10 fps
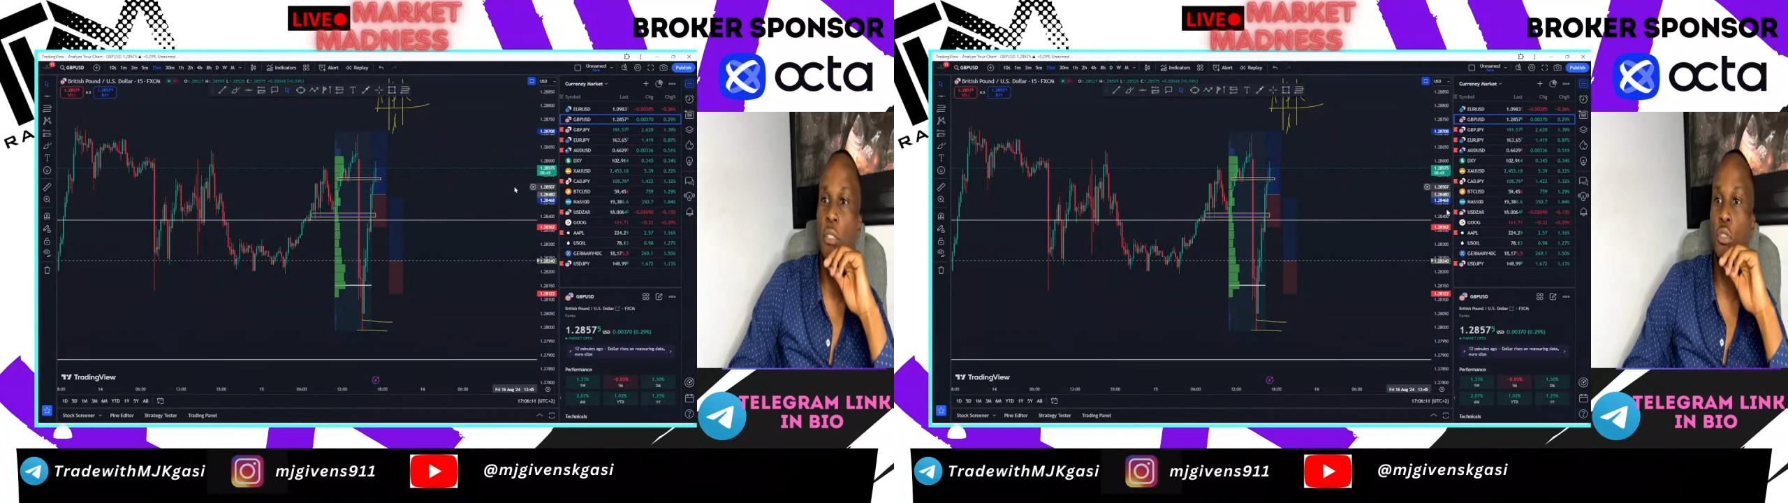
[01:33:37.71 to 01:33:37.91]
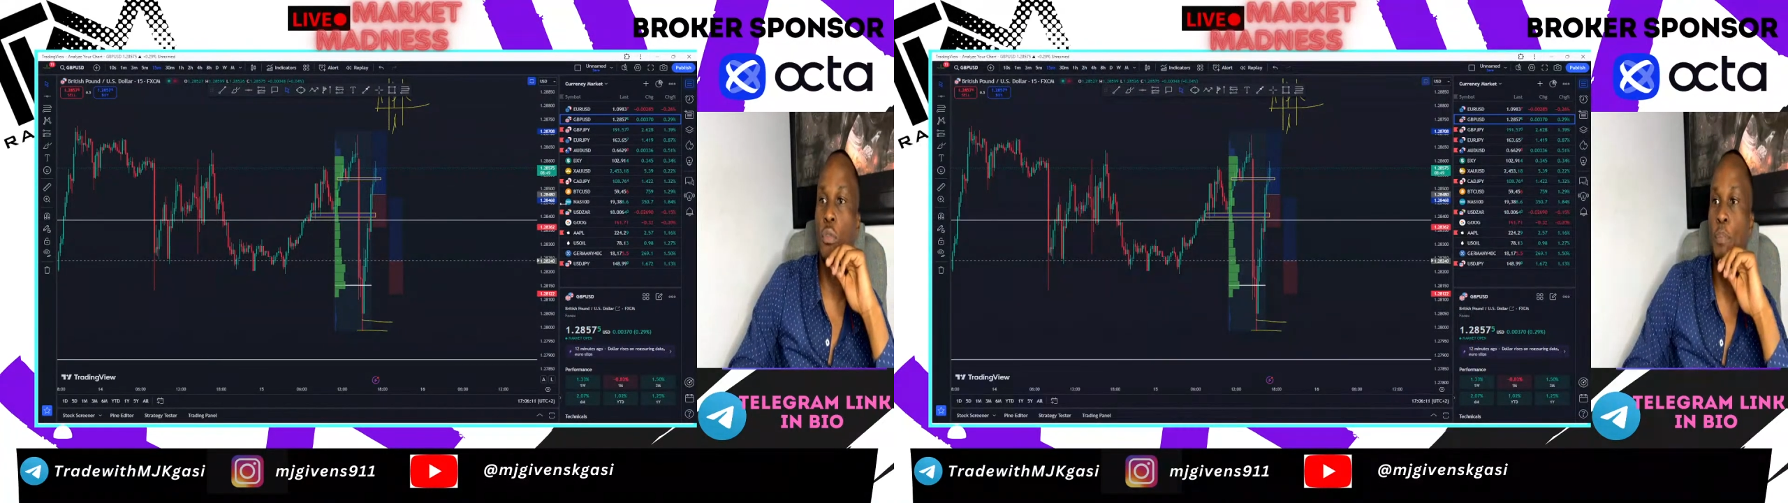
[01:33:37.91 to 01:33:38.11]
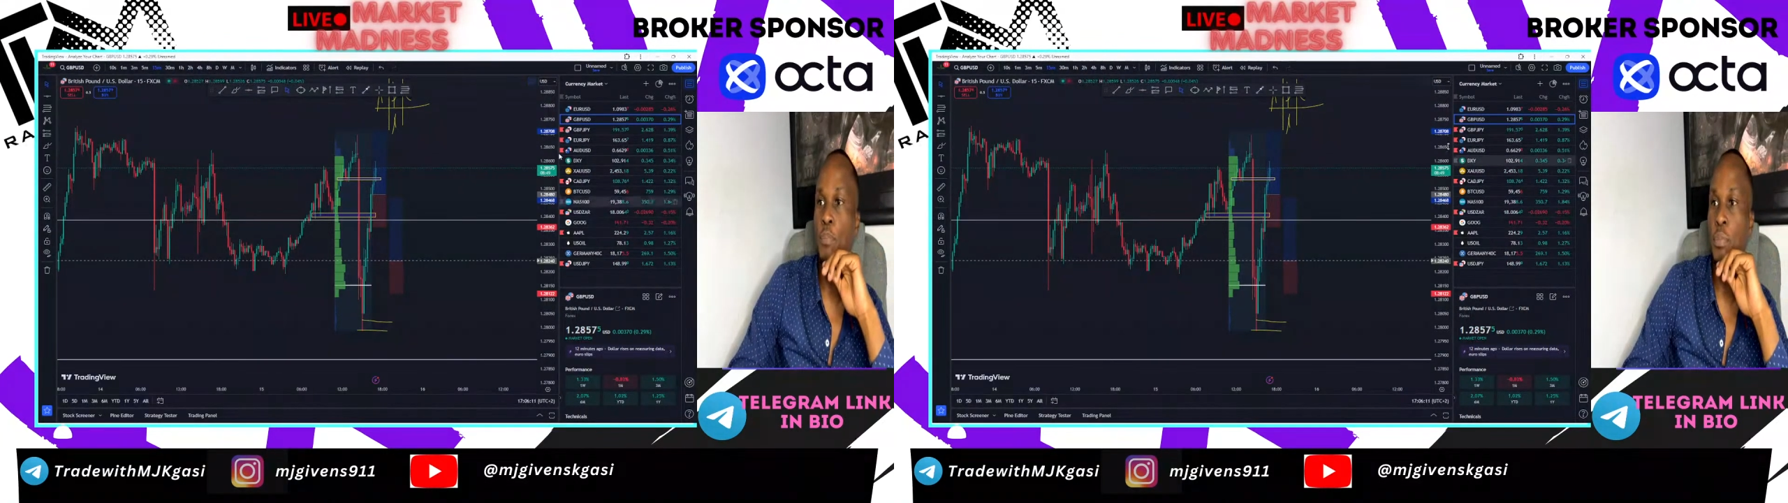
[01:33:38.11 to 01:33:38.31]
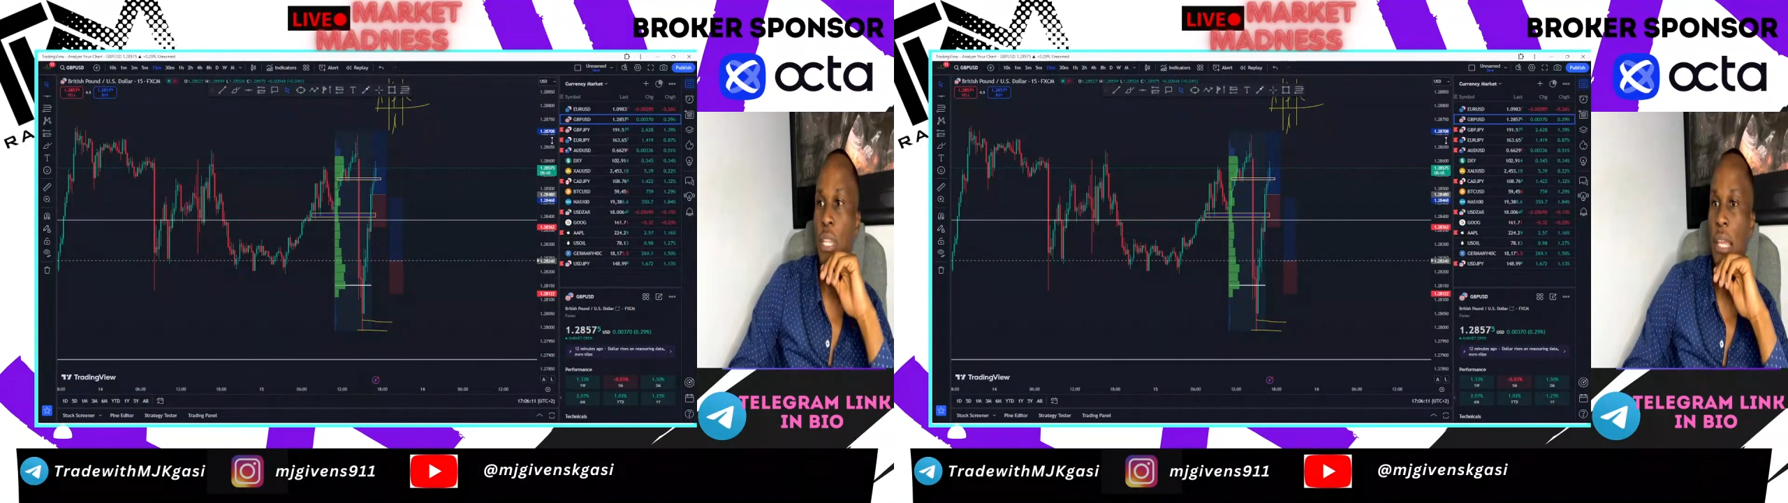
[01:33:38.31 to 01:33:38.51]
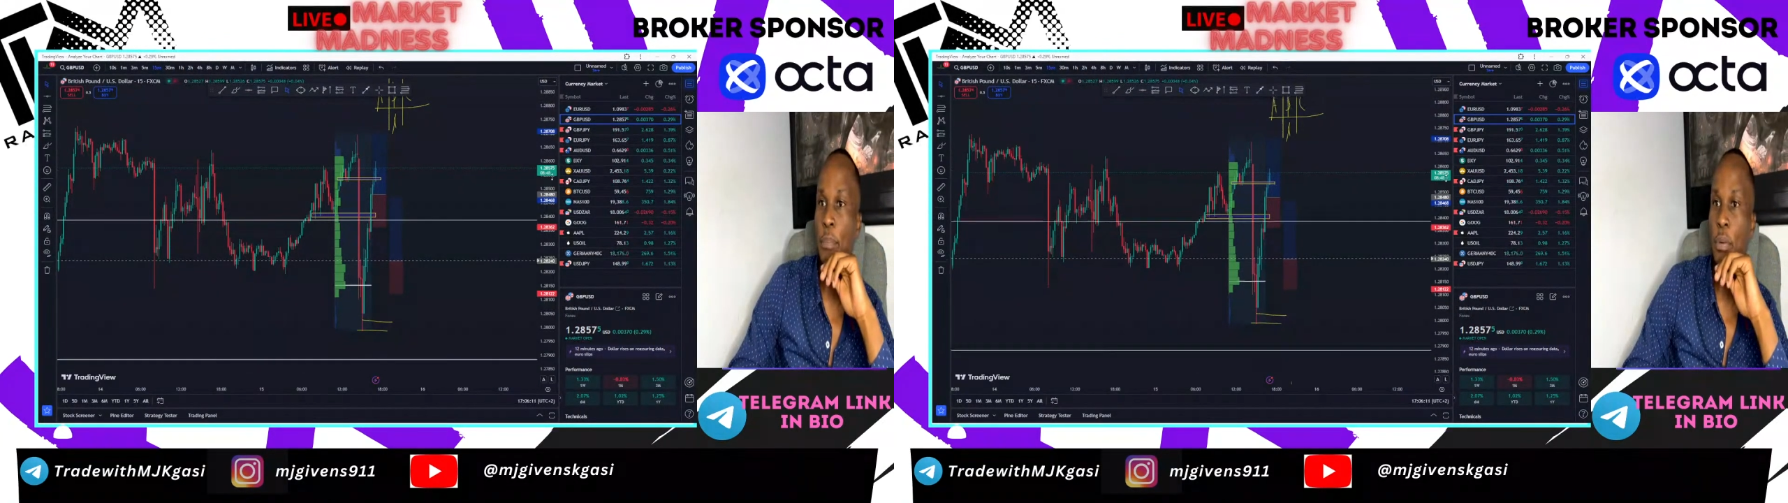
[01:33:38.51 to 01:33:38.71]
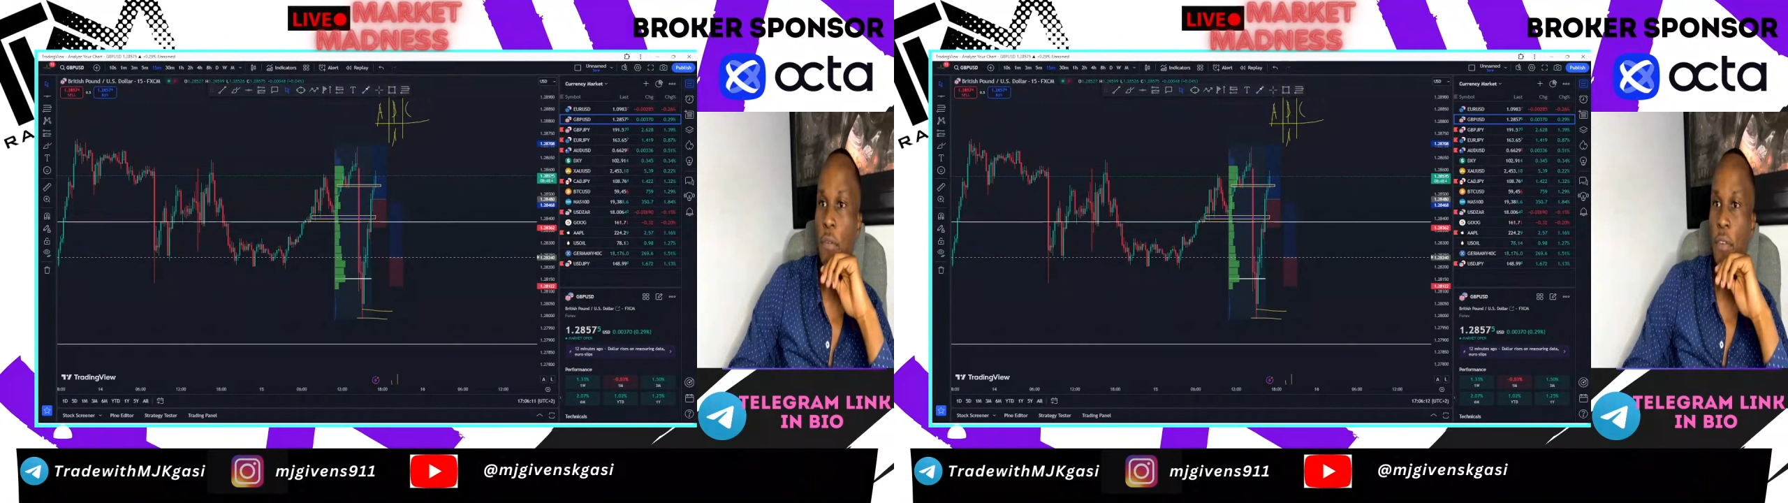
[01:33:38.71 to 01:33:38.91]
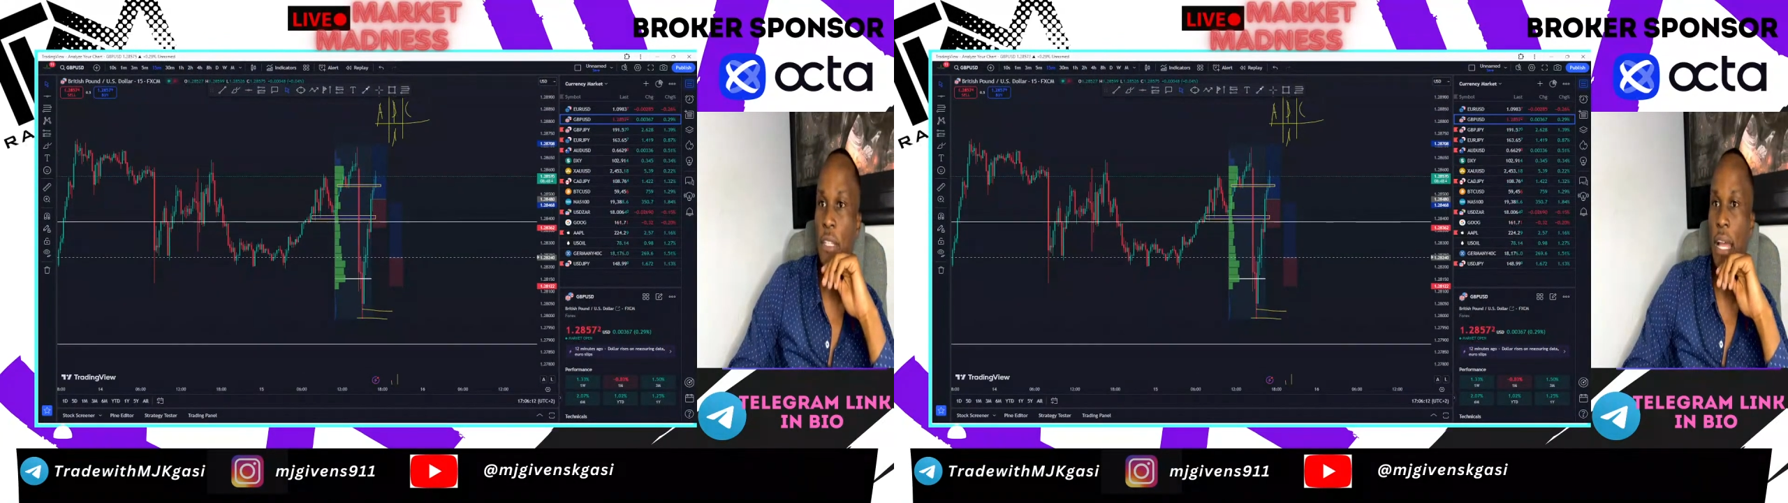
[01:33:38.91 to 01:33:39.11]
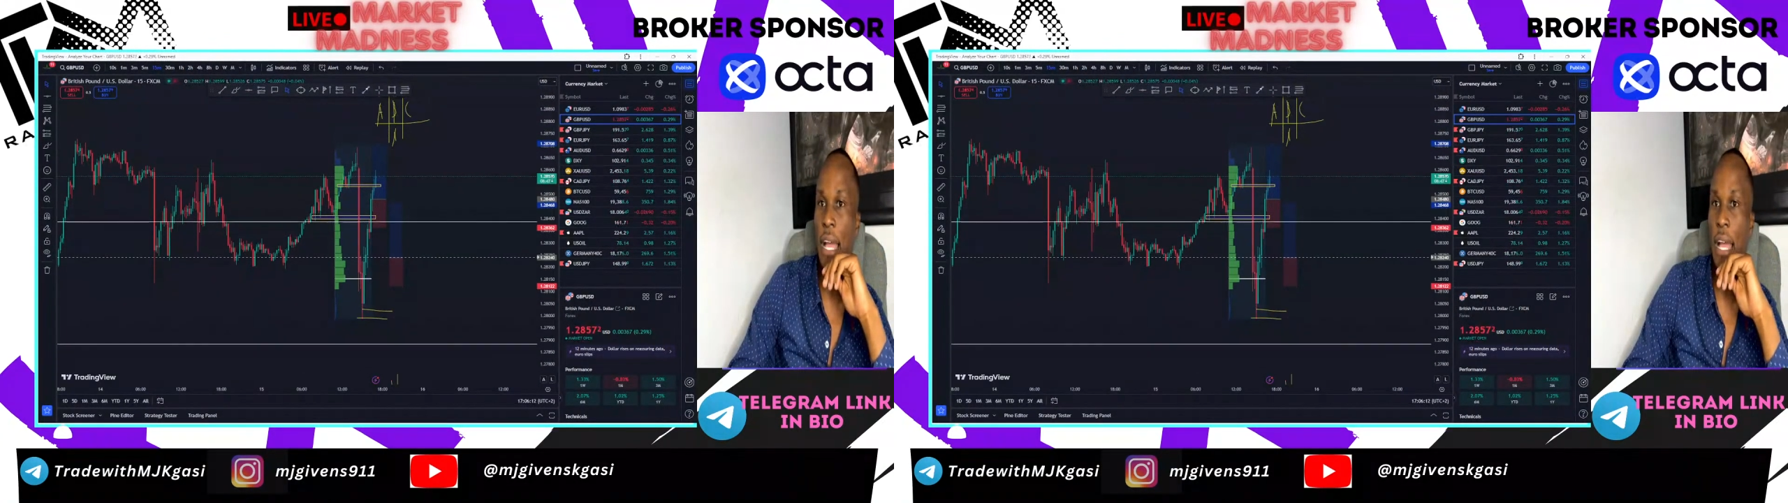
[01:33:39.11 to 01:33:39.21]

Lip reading: to take profit,